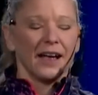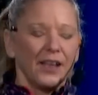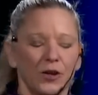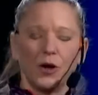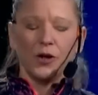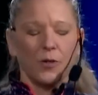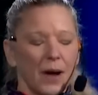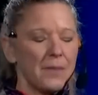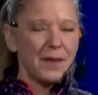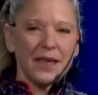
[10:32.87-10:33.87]
You
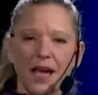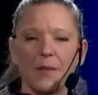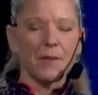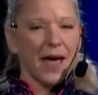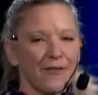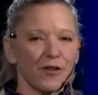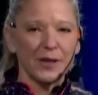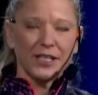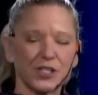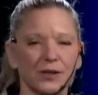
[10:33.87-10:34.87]
might be coming back from an
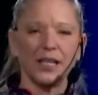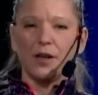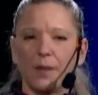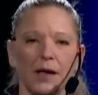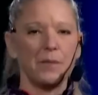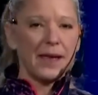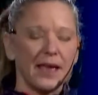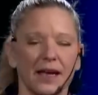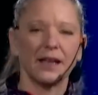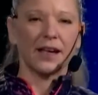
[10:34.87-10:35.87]
injury. You might
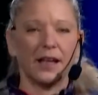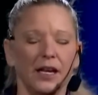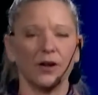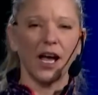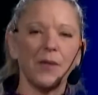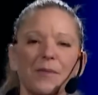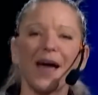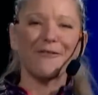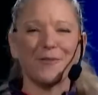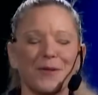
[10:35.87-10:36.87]
be, coming
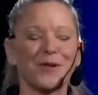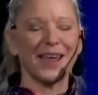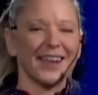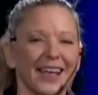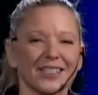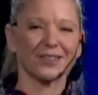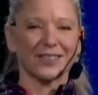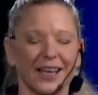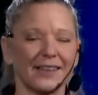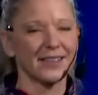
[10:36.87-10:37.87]
back from a break in
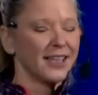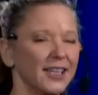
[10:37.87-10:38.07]
exercise.